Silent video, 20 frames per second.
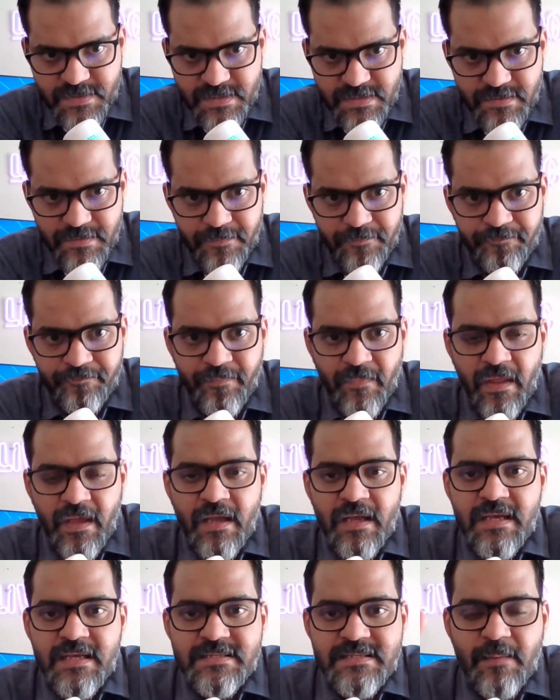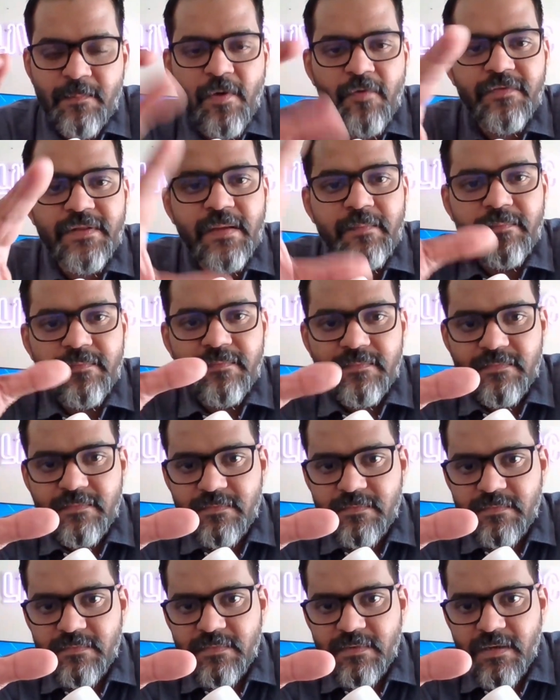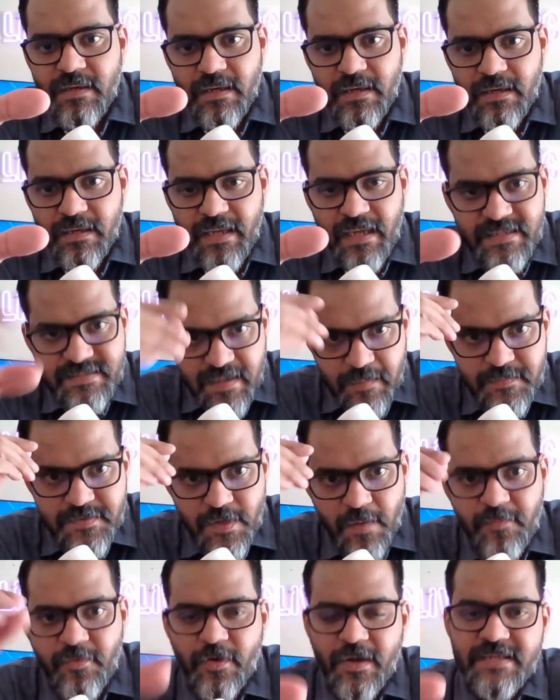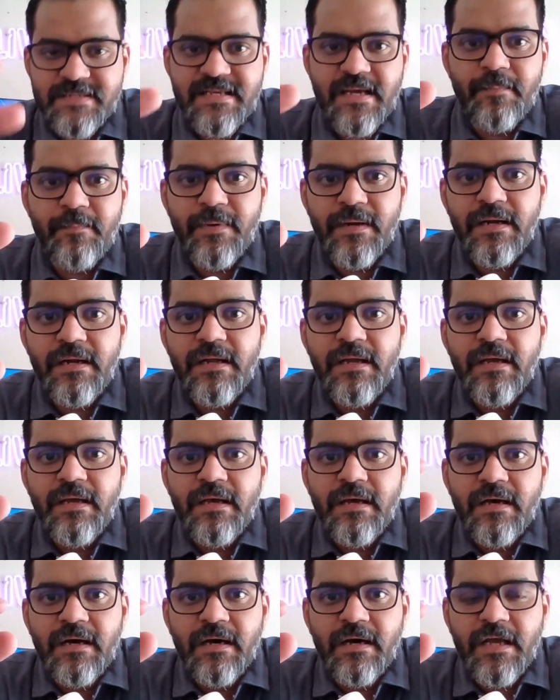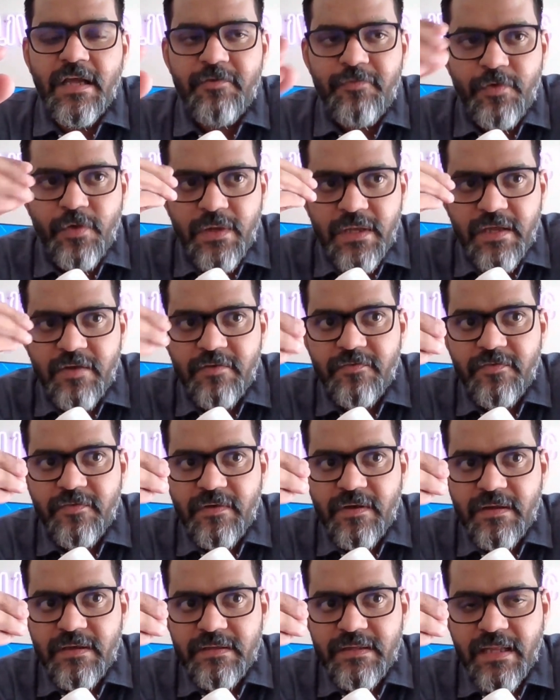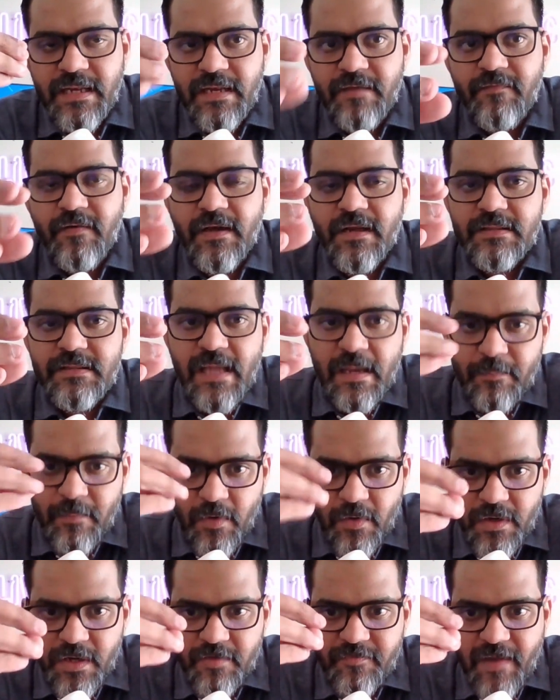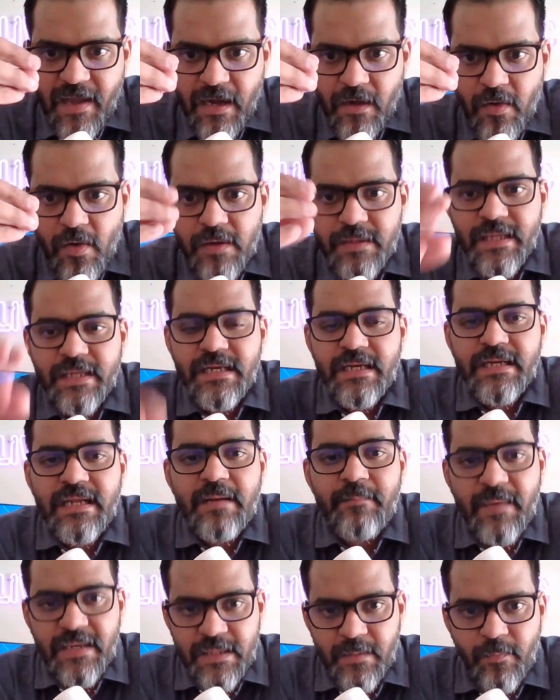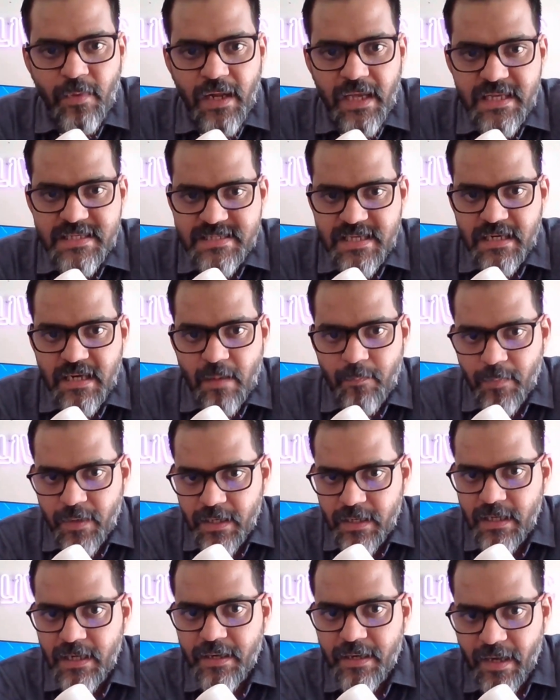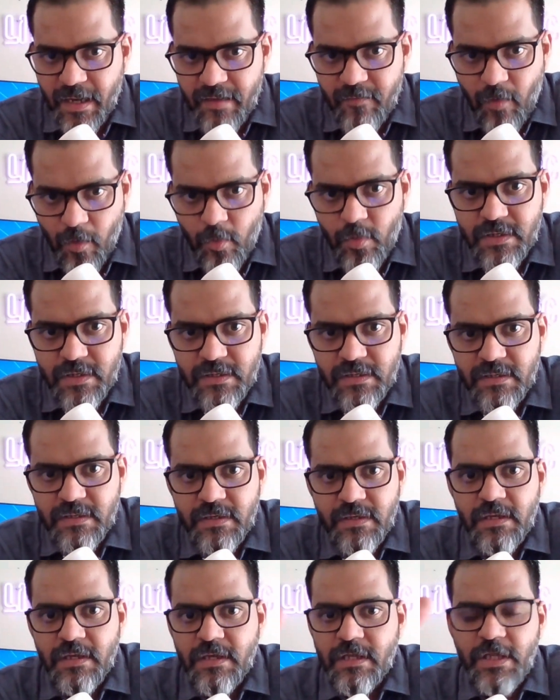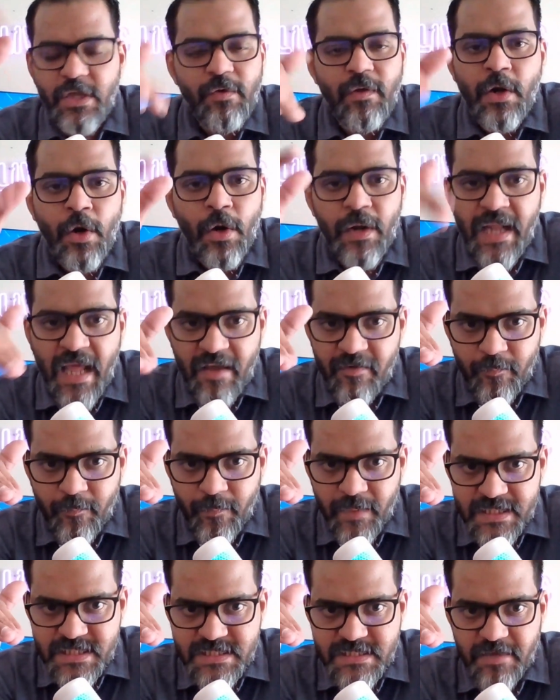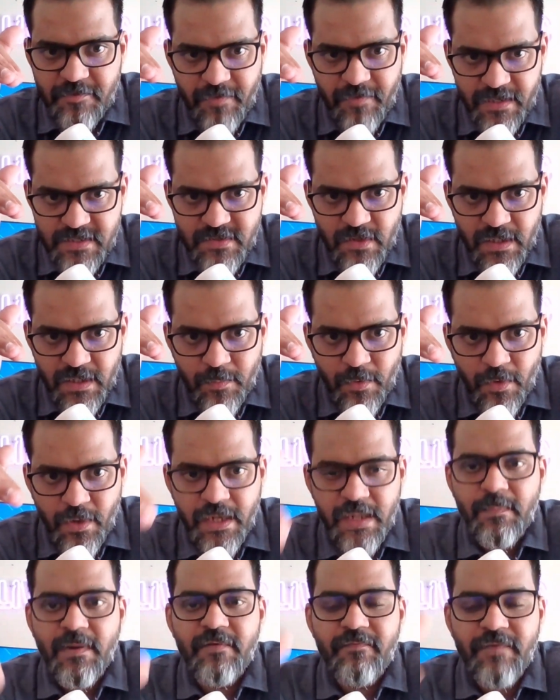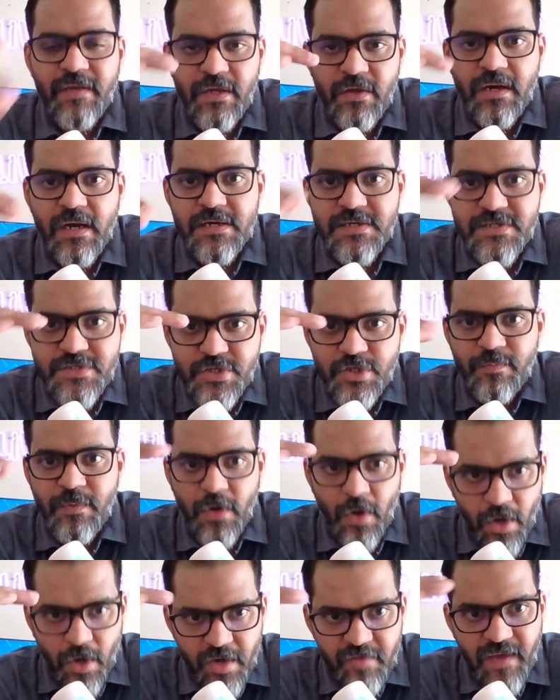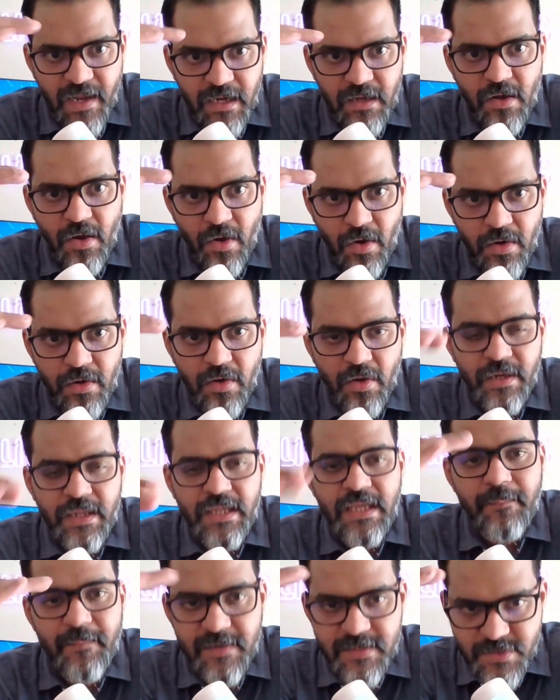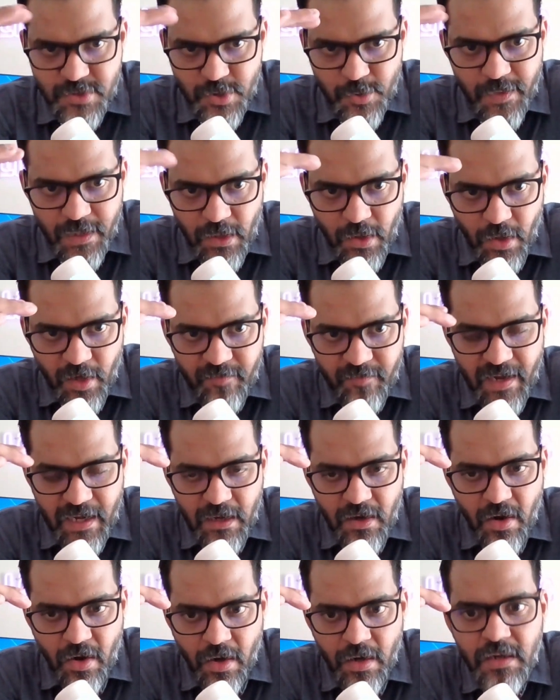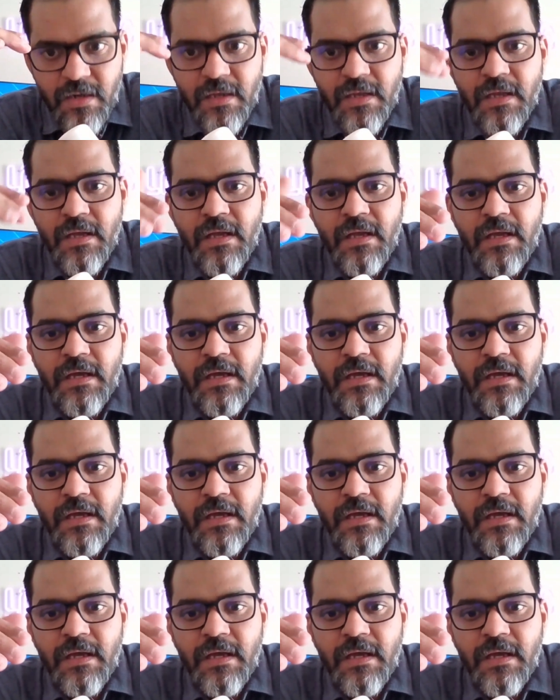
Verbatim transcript: forms some of them uh, gets absorbed for example uh, if you give the liver the amount of alcohol that it can metabolize and completely drive out you will not have much effects on the body but when you consume lot of alcohol or keep consuming lot of alcohol